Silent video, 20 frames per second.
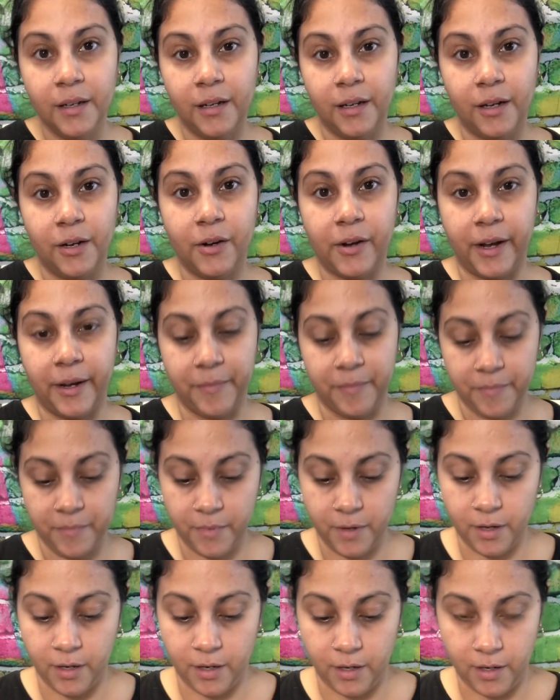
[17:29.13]
Okay,
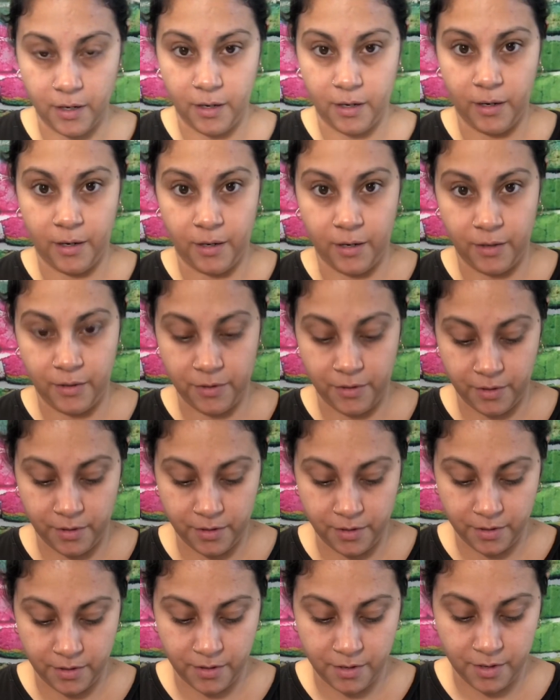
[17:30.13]
all
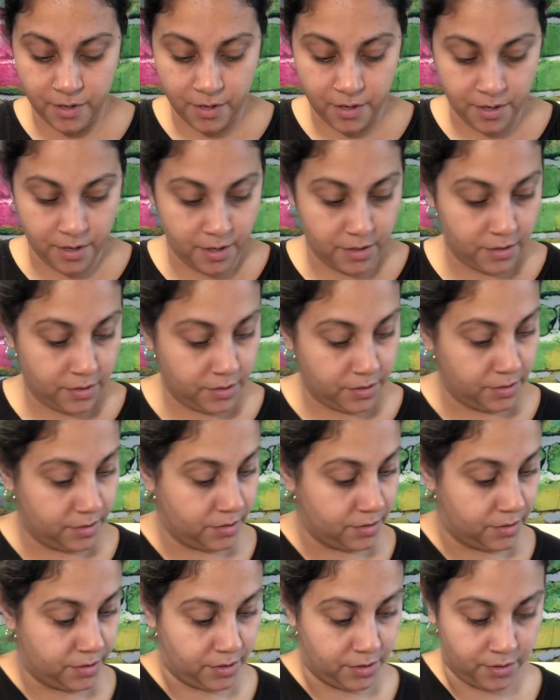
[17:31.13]
the
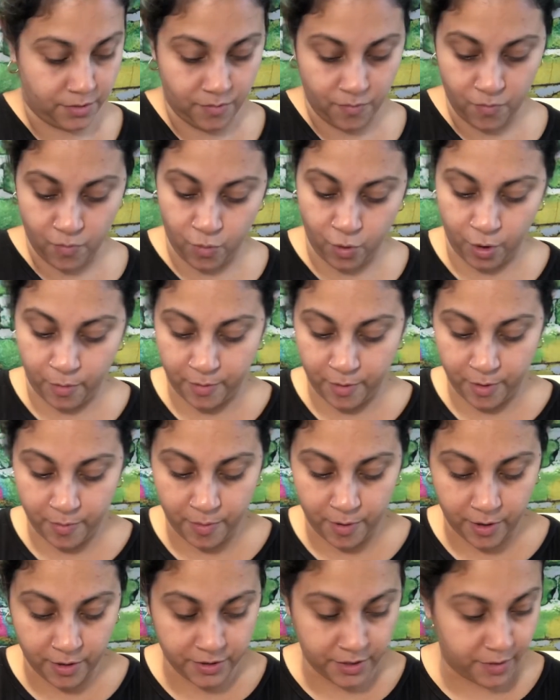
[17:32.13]
wormer
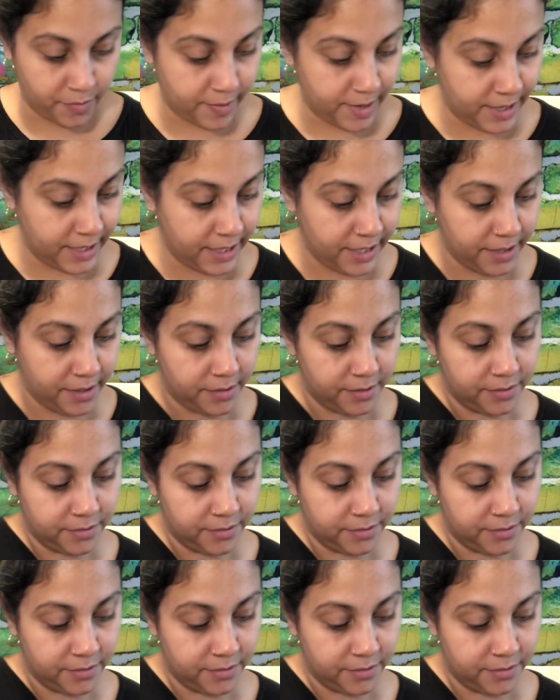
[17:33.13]
balls are ready.